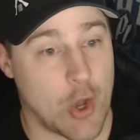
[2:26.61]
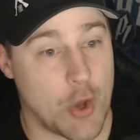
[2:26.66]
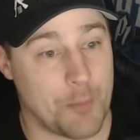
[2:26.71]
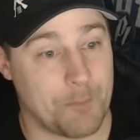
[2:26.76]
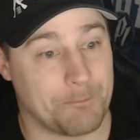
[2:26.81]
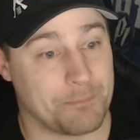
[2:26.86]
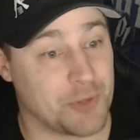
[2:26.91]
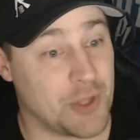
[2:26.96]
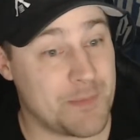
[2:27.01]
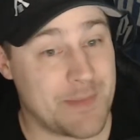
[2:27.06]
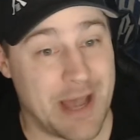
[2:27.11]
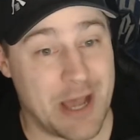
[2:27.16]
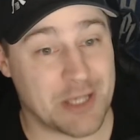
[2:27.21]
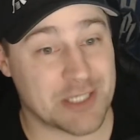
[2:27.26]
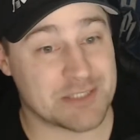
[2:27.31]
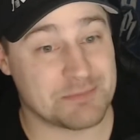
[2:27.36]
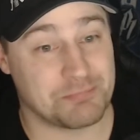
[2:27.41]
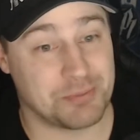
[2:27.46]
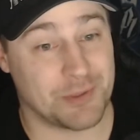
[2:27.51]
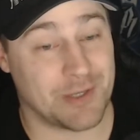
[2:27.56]

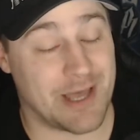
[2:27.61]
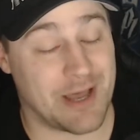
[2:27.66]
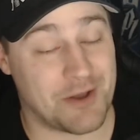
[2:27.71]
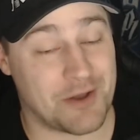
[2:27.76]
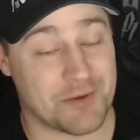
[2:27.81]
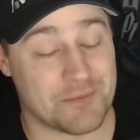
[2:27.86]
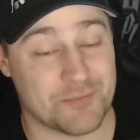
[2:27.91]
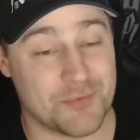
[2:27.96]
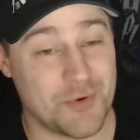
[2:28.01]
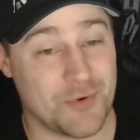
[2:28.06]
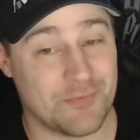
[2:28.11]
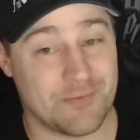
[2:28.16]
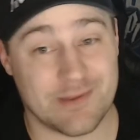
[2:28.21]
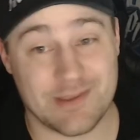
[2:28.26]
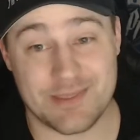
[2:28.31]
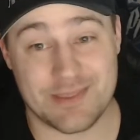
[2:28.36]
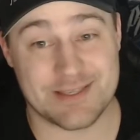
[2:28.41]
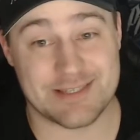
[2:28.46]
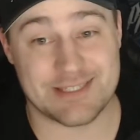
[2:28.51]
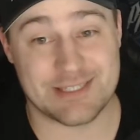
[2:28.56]
Blumhouse put out a movie
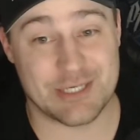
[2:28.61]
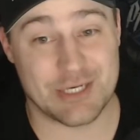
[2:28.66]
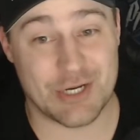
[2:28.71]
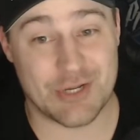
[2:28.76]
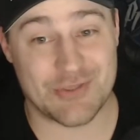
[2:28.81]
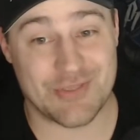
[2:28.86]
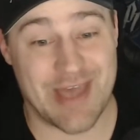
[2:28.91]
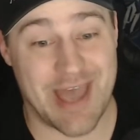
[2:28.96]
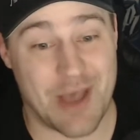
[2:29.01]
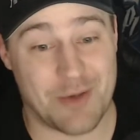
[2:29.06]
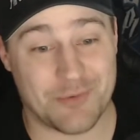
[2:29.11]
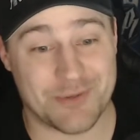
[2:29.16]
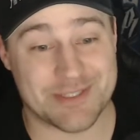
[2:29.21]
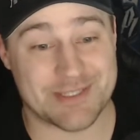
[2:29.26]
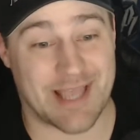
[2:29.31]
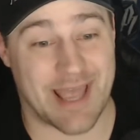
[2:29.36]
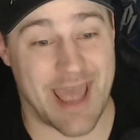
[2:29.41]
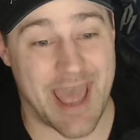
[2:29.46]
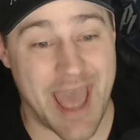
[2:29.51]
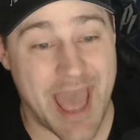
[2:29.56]
this year that was
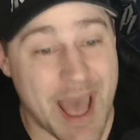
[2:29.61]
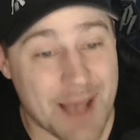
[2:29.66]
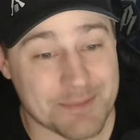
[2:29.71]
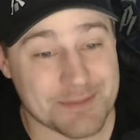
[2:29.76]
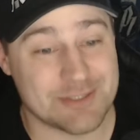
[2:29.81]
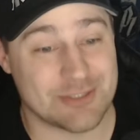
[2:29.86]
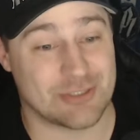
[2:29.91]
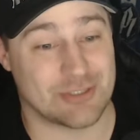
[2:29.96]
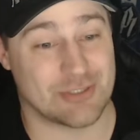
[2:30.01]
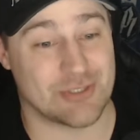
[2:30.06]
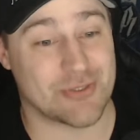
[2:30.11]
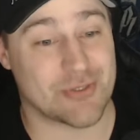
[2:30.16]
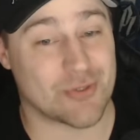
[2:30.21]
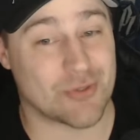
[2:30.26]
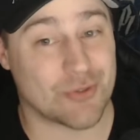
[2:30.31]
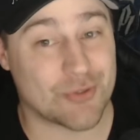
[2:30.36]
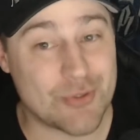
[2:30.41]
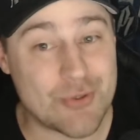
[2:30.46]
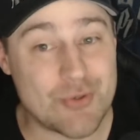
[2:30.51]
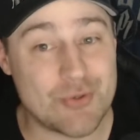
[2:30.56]

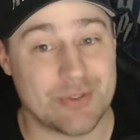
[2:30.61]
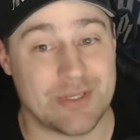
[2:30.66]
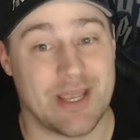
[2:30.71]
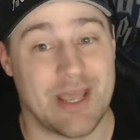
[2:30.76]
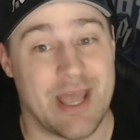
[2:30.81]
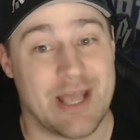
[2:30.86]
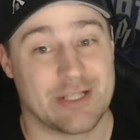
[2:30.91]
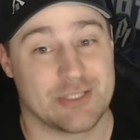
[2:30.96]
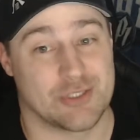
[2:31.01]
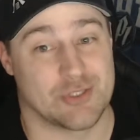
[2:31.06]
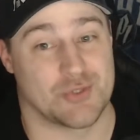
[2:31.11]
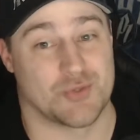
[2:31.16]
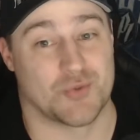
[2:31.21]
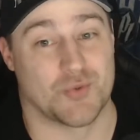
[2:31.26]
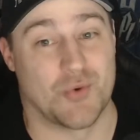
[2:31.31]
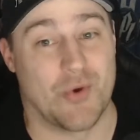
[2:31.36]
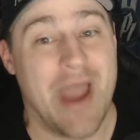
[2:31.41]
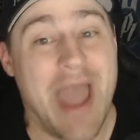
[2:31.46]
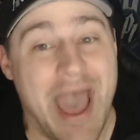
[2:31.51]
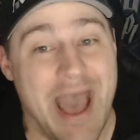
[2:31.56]
absolute
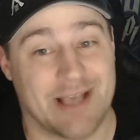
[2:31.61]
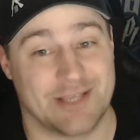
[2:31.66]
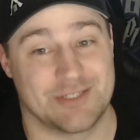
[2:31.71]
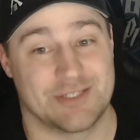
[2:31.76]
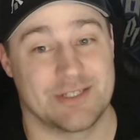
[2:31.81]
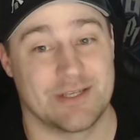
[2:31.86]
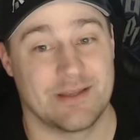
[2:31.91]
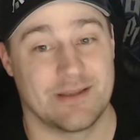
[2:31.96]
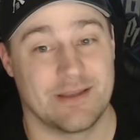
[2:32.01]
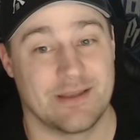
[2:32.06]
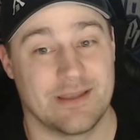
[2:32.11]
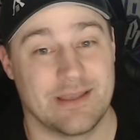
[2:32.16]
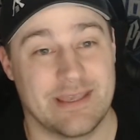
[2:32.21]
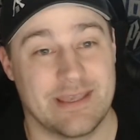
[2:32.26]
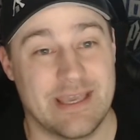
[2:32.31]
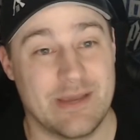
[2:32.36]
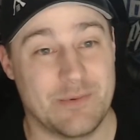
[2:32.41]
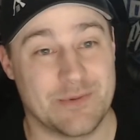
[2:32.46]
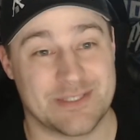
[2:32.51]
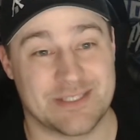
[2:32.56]
trash.
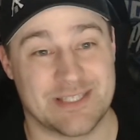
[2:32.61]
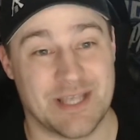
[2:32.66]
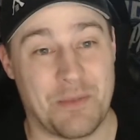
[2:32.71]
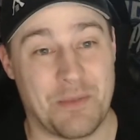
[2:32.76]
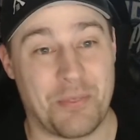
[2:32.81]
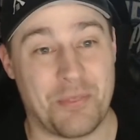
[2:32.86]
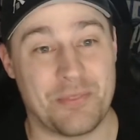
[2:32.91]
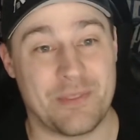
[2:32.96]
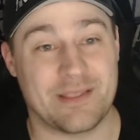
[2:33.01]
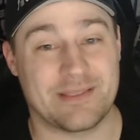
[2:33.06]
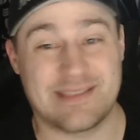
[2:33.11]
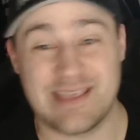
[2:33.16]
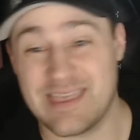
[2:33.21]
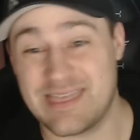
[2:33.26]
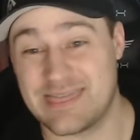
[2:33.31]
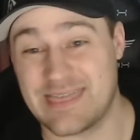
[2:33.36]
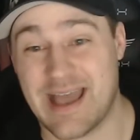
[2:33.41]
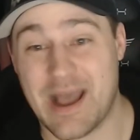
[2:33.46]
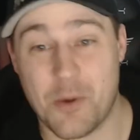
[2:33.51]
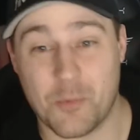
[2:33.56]
It was something that they
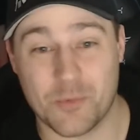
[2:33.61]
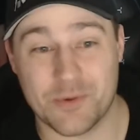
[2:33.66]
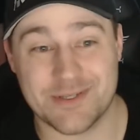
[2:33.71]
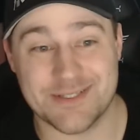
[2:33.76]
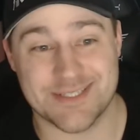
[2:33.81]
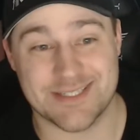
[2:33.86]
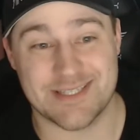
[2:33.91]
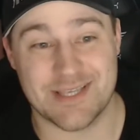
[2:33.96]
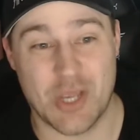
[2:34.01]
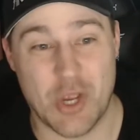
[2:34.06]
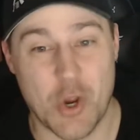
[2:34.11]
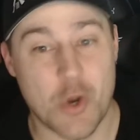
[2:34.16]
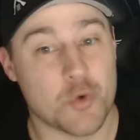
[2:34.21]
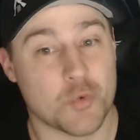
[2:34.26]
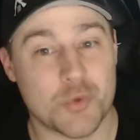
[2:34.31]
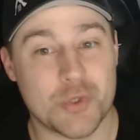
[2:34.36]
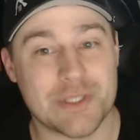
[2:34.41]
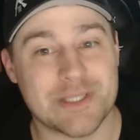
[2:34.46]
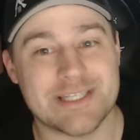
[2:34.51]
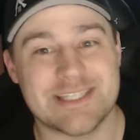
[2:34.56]
thought was
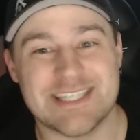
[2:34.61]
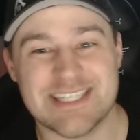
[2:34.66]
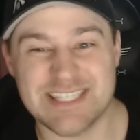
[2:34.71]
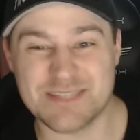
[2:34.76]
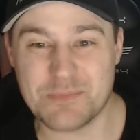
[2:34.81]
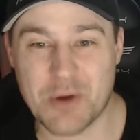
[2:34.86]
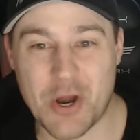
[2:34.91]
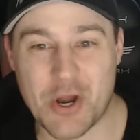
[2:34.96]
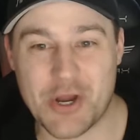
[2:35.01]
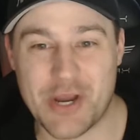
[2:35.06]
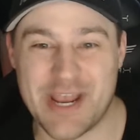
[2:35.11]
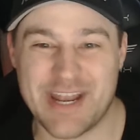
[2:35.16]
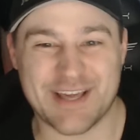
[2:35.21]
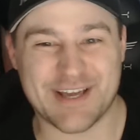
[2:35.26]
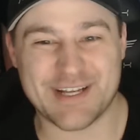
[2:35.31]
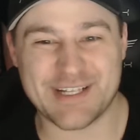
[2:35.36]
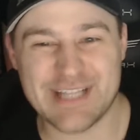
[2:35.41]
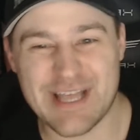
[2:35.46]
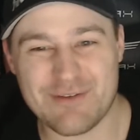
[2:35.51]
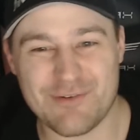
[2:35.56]
really smart and a
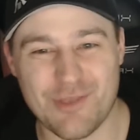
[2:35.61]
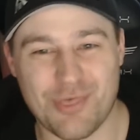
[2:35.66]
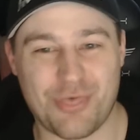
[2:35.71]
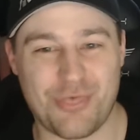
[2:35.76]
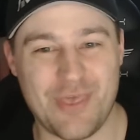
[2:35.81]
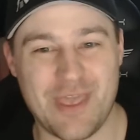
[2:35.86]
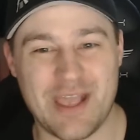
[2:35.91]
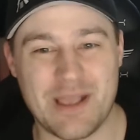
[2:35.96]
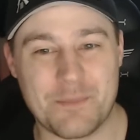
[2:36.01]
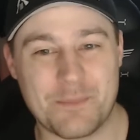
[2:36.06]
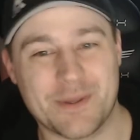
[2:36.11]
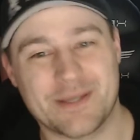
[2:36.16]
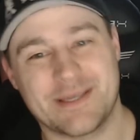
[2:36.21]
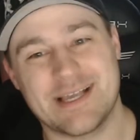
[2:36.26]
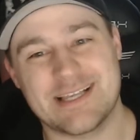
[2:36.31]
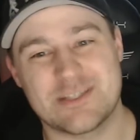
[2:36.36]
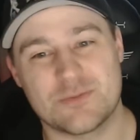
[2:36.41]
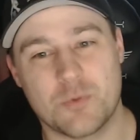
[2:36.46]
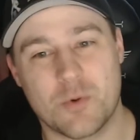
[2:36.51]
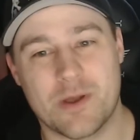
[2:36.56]
clever thing, but
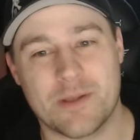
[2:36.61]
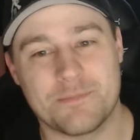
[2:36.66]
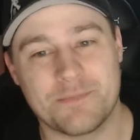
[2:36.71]
guess what?